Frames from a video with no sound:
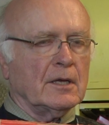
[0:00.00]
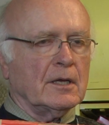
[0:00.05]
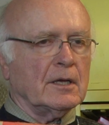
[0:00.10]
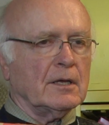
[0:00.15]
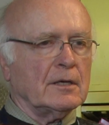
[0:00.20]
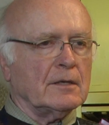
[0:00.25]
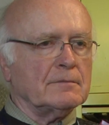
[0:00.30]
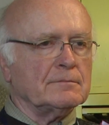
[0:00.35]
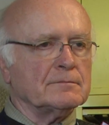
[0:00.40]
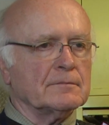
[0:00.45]

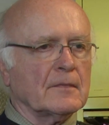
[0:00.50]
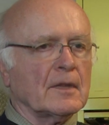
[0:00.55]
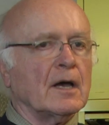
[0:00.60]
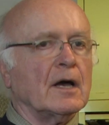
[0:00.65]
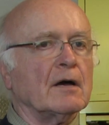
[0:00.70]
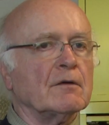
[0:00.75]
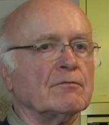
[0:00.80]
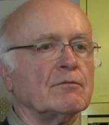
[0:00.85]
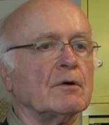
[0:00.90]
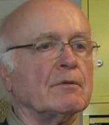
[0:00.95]

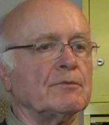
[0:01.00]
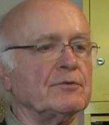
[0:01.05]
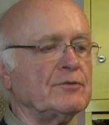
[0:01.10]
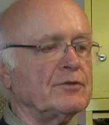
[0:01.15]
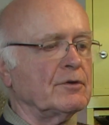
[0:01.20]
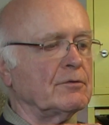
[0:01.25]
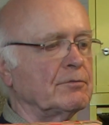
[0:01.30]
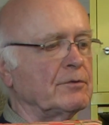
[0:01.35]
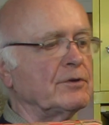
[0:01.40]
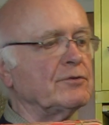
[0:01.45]
of what
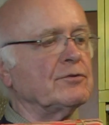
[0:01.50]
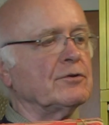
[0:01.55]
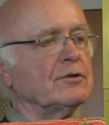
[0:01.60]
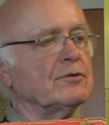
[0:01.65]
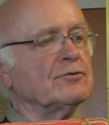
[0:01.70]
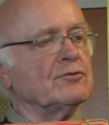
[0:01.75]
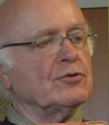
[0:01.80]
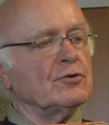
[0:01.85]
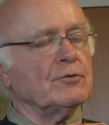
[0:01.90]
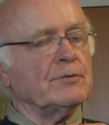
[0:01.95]
was the
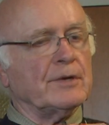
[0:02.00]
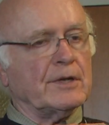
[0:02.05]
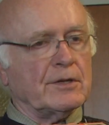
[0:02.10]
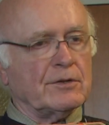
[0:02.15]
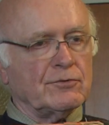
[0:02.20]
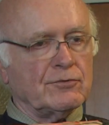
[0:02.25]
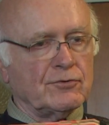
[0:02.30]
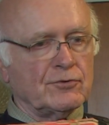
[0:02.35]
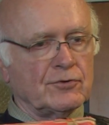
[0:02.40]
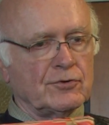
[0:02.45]
original
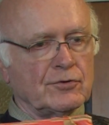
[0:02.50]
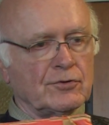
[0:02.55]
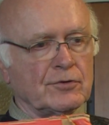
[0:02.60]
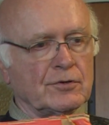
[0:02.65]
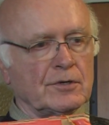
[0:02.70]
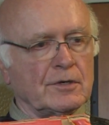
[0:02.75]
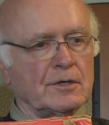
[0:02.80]
2-inch